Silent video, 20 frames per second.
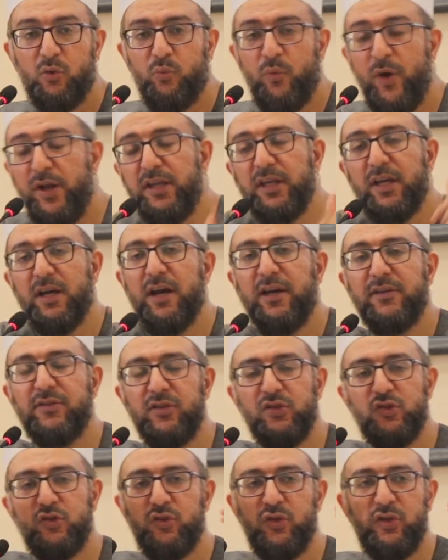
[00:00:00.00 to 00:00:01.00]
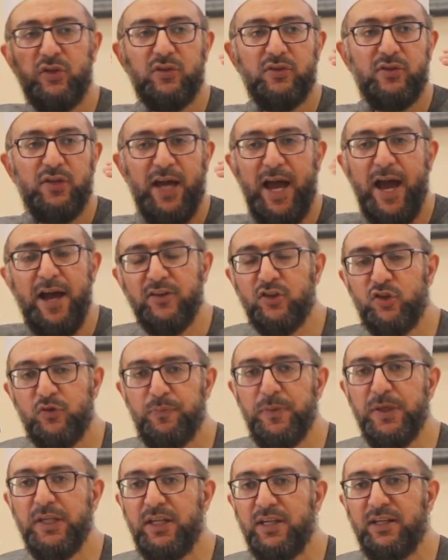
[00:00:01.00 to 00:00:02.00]
when he heard the ant
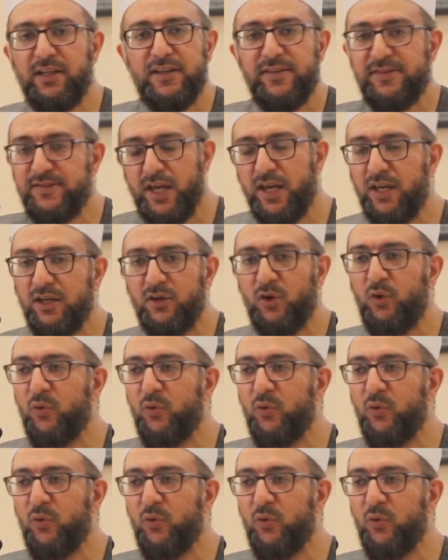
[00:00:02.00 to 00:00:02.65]
speaking and saying,